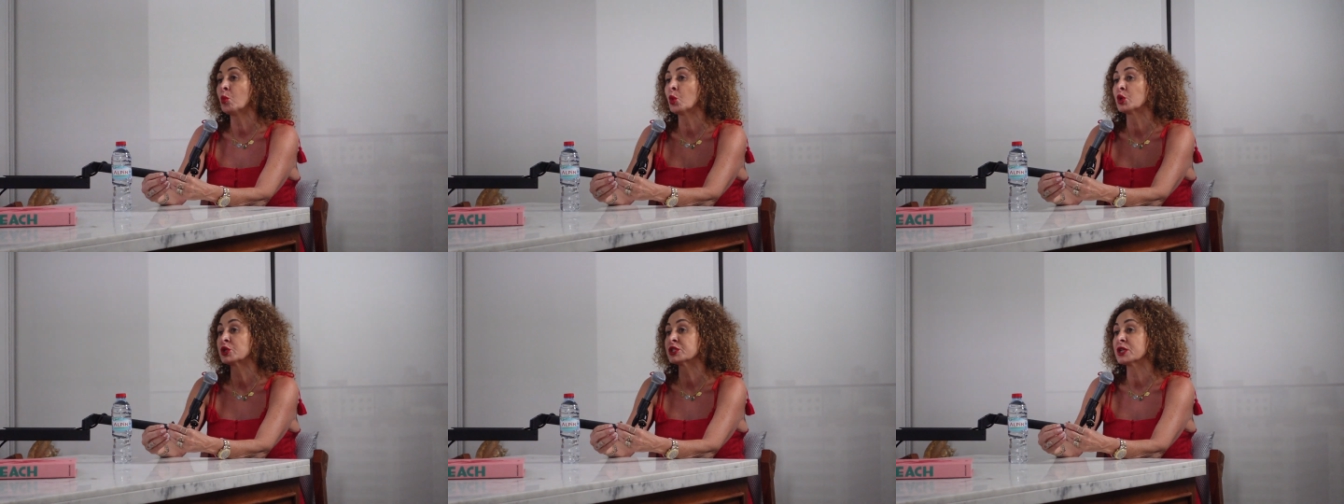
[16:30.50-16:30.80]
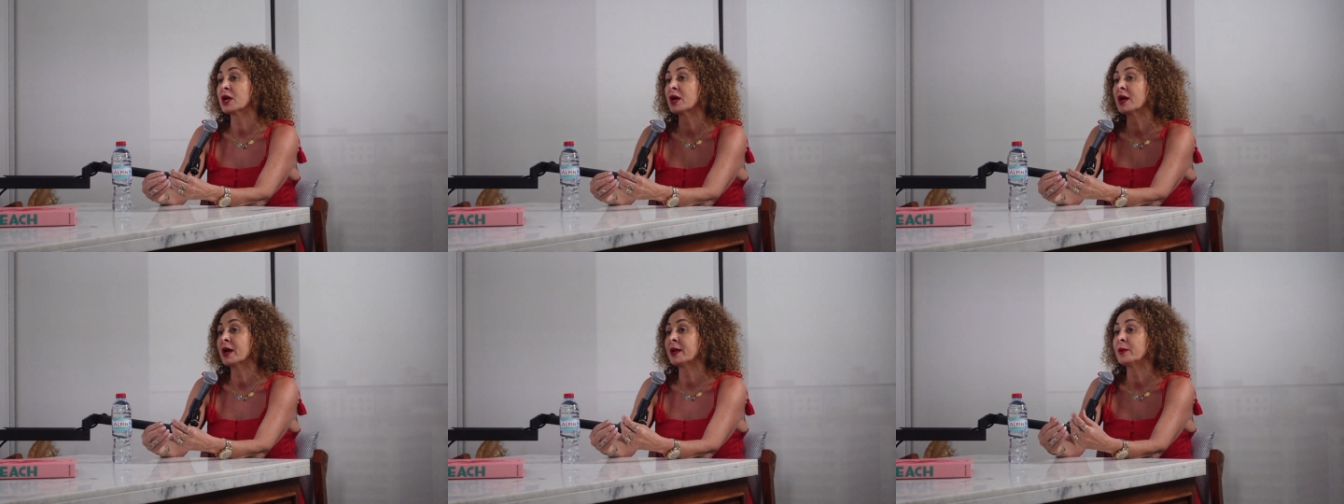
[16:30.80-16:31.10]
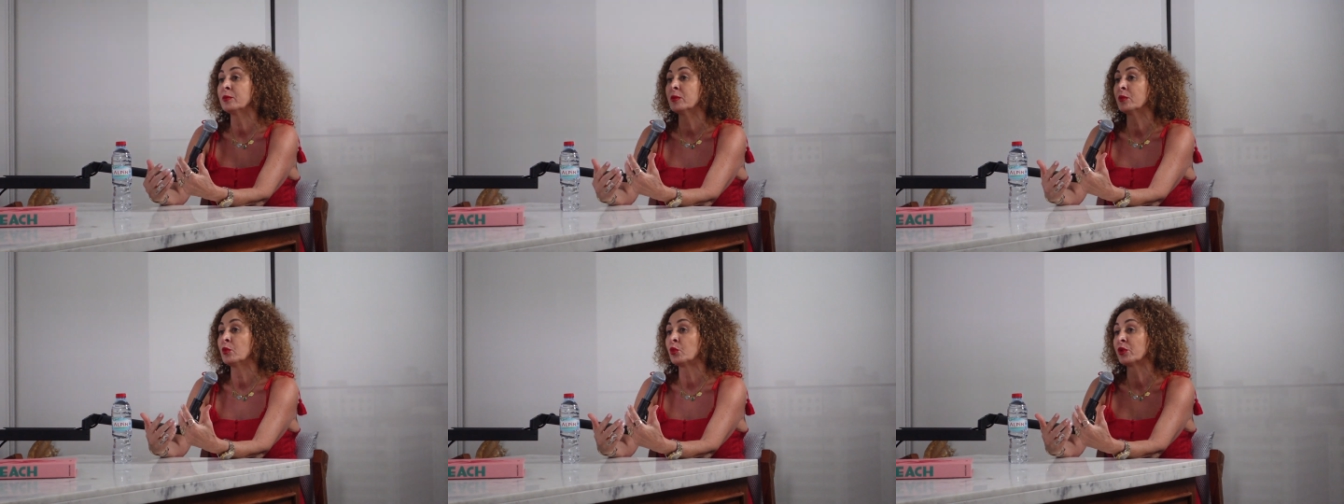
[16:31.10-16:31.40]
more
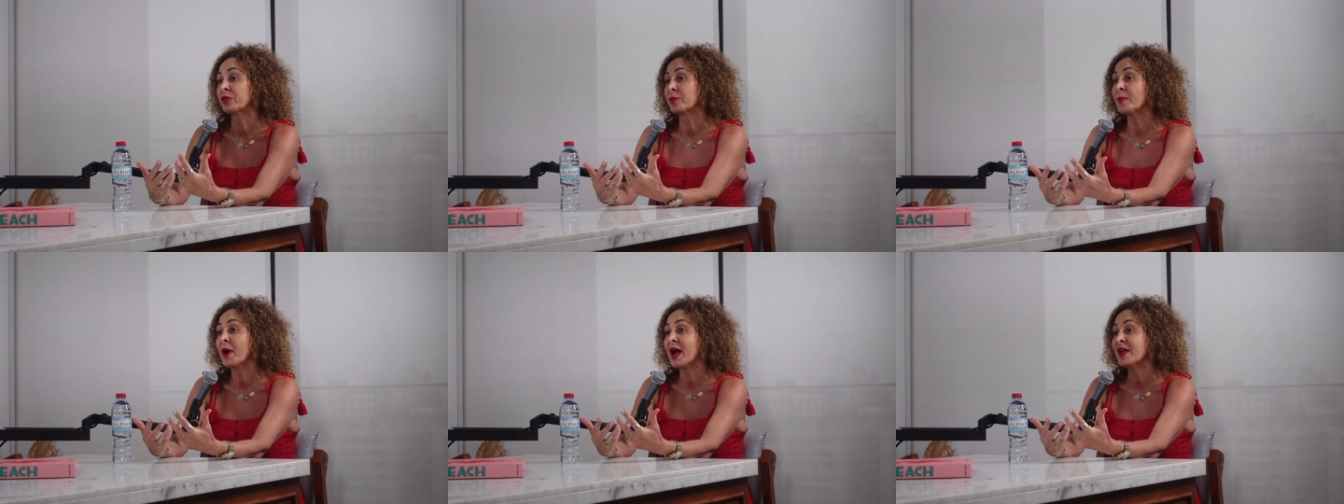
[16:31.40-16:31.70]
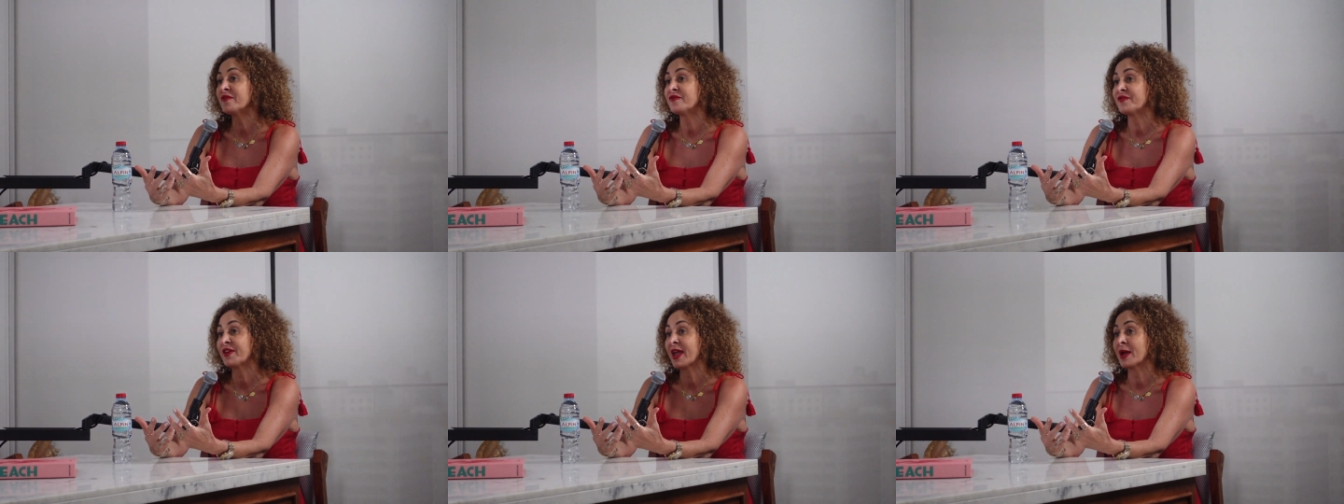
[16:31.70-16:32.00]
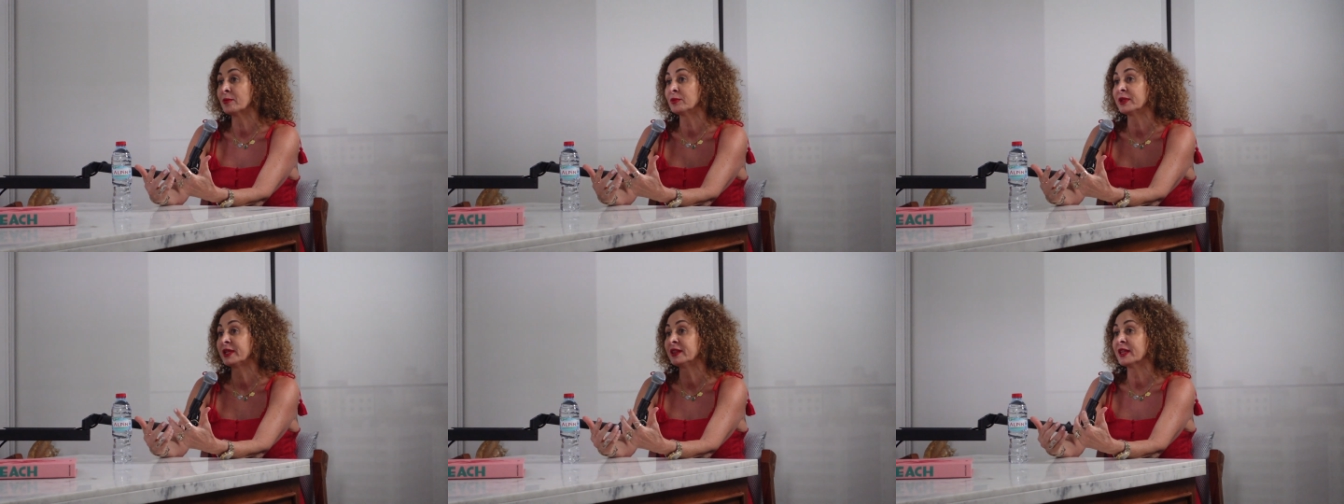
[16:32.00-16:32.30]
time with my
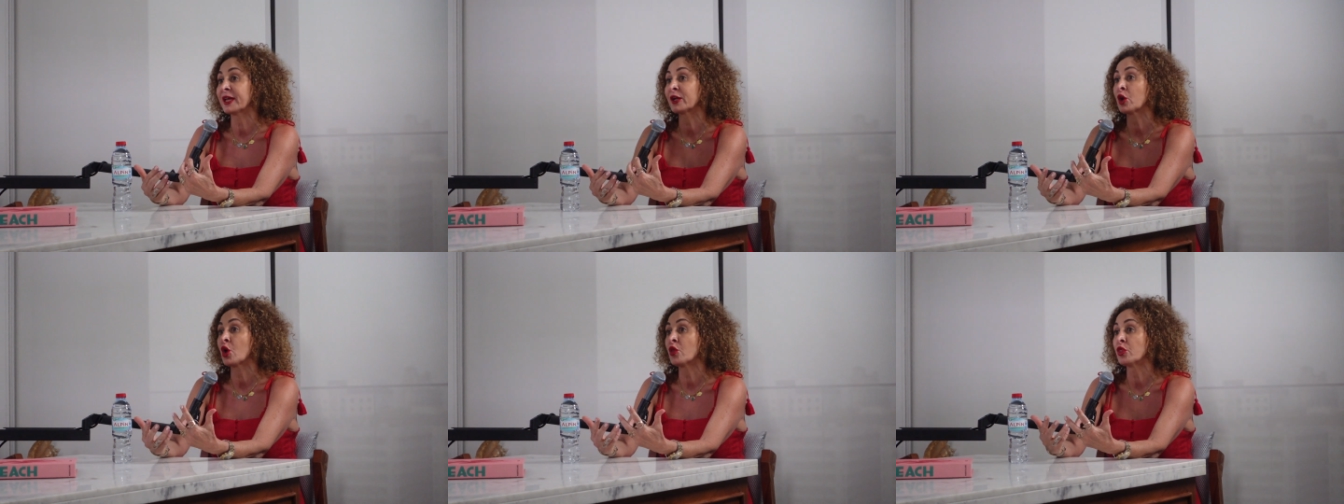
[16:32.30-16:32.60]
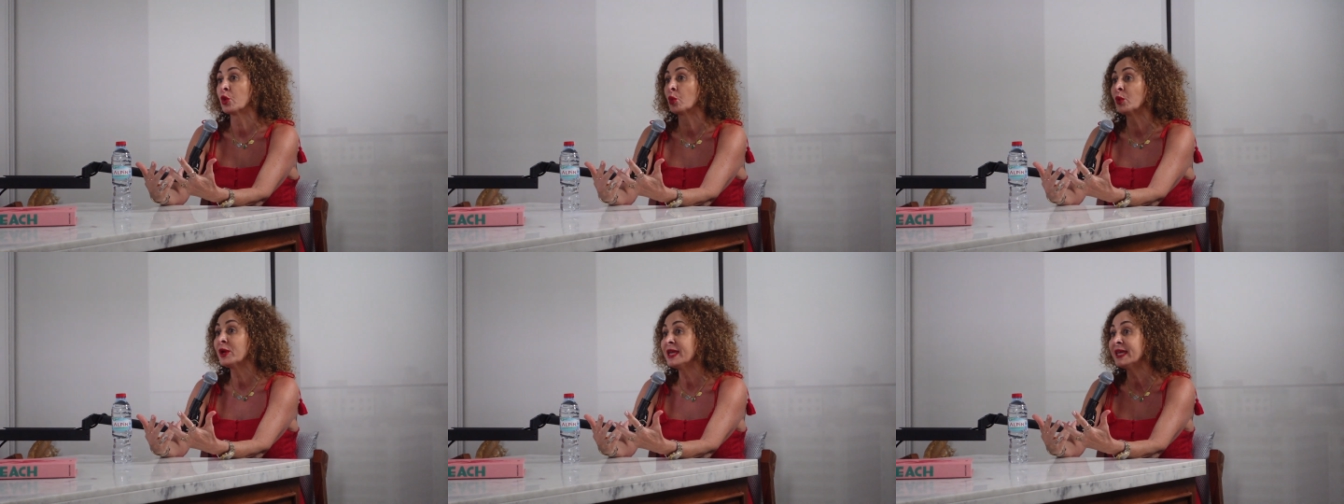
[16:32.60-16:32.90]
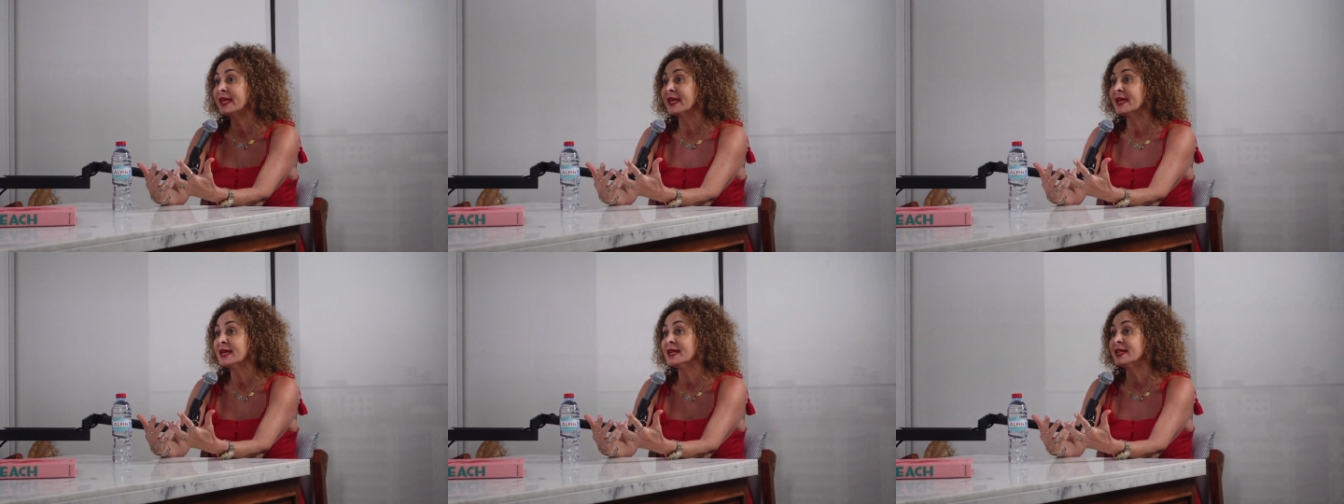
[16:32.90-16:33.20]
family, like on the
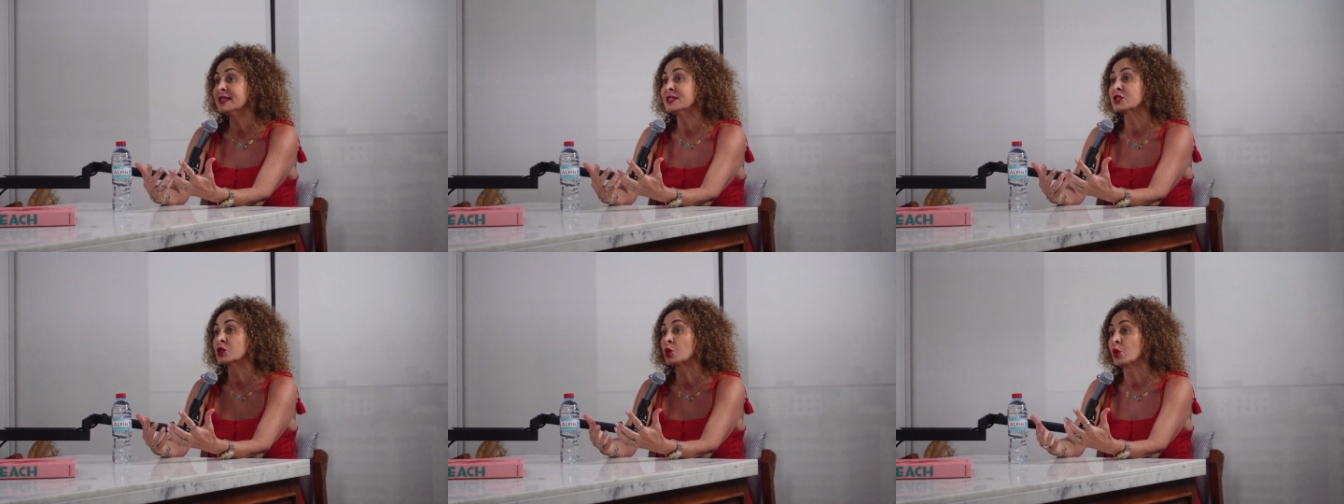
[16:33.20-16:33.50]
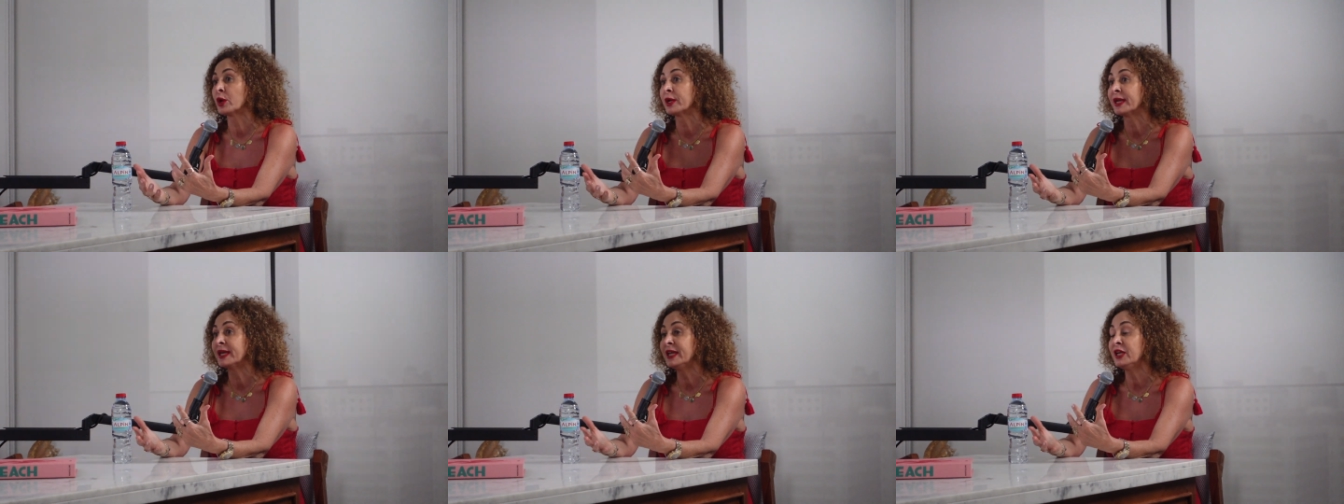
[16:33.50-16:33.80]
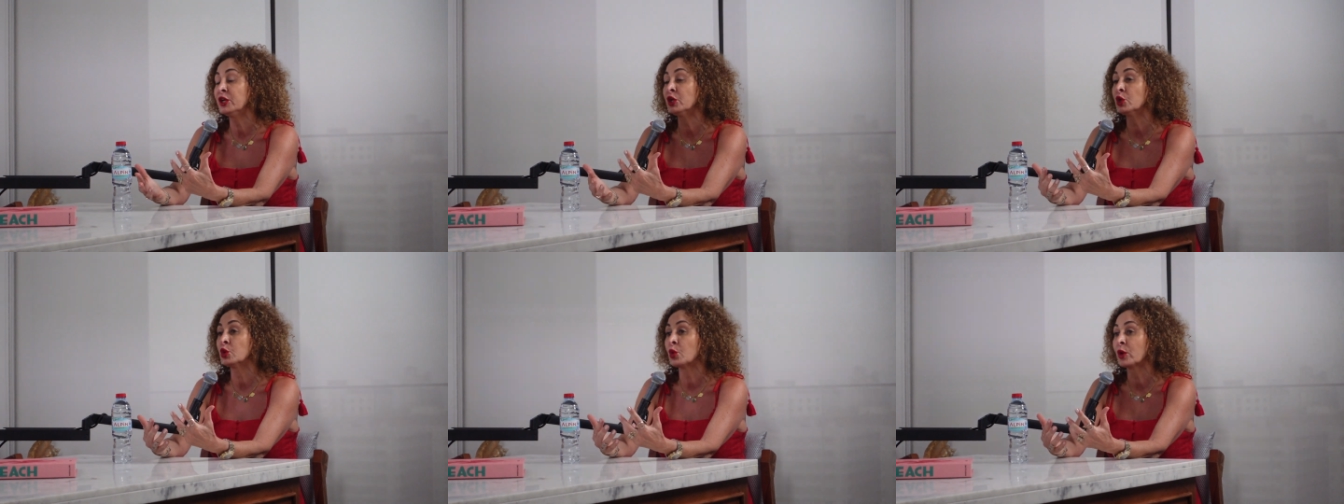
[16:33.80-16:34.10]
weekends, going
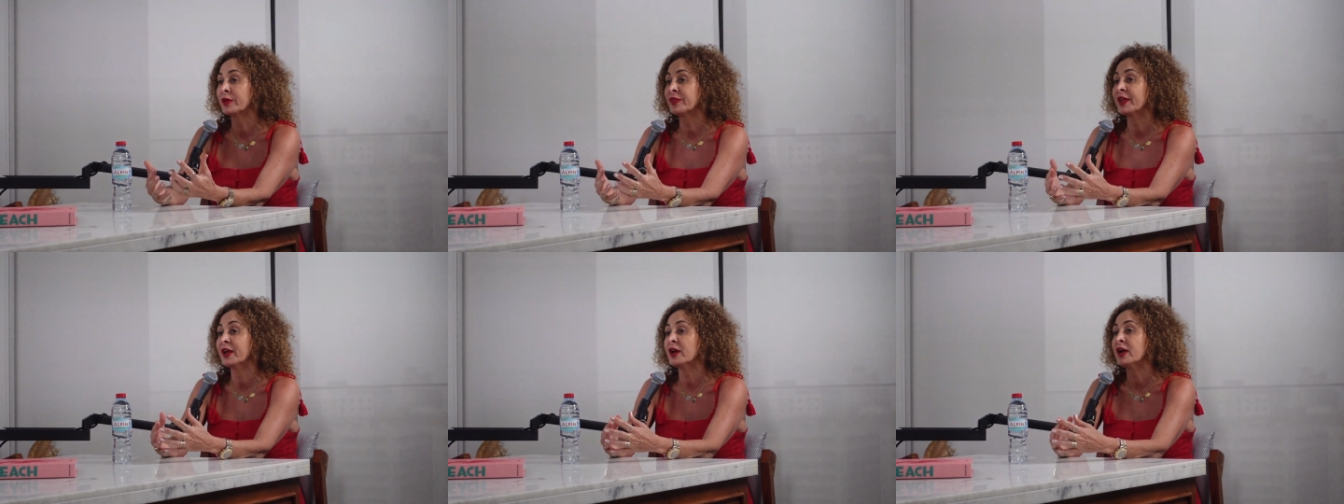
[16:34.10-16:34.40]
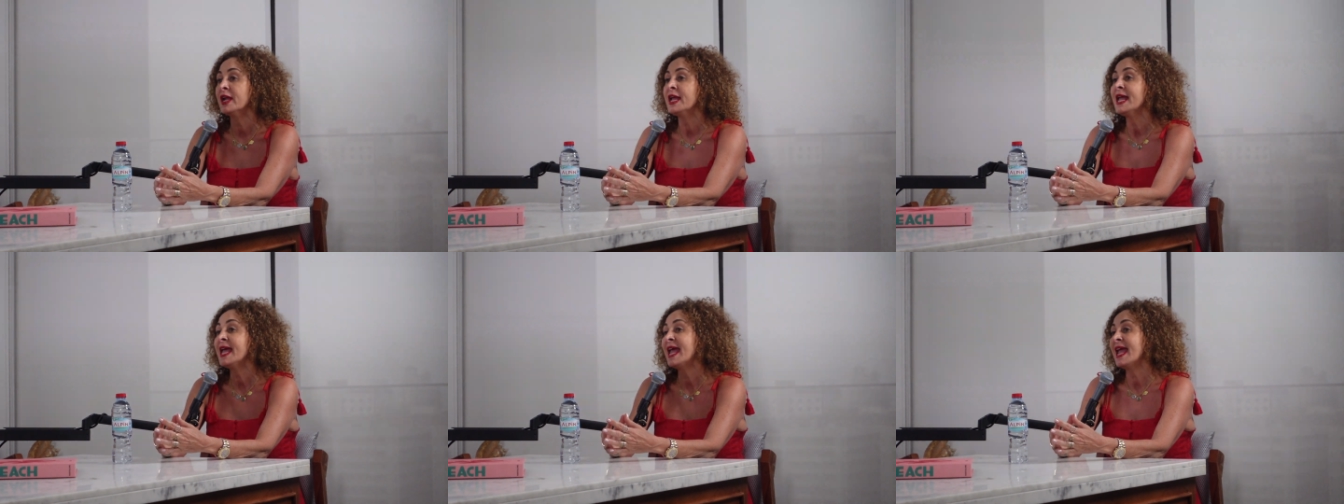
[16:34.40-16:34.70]
here, going there,